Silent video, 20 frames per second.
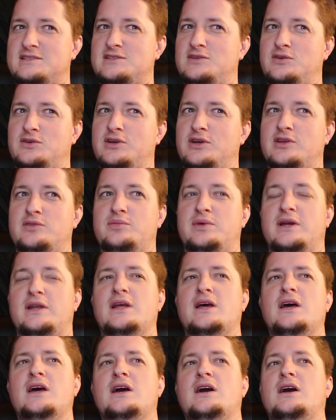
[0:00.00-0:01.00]
That's no good,
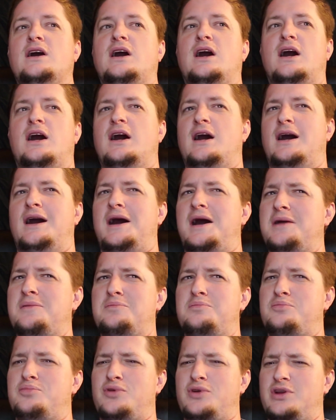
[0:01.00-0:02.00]
but
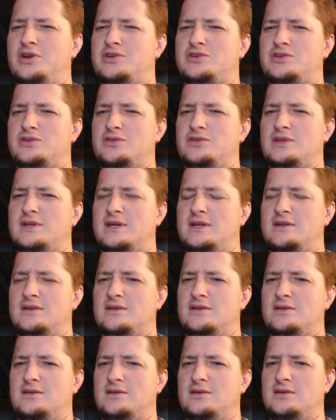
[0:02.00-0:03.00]
I'm pretty sure that
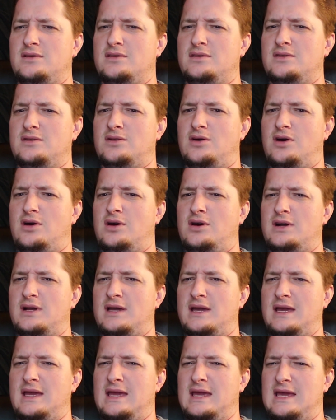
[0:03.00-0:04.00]

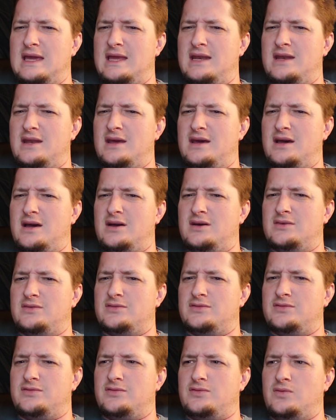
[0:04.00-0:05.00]
log in
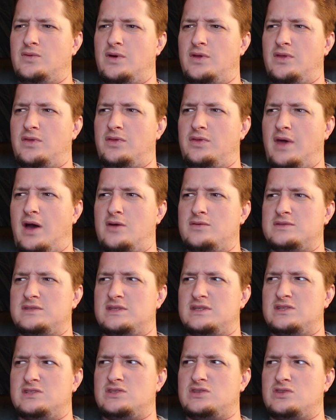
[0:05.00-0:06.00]
of
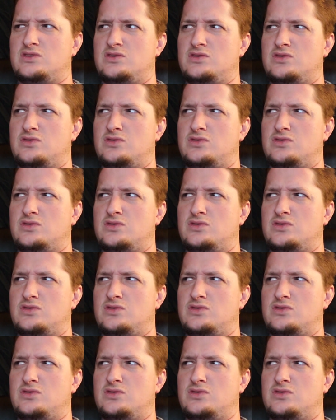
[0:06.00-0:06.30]
1,000 is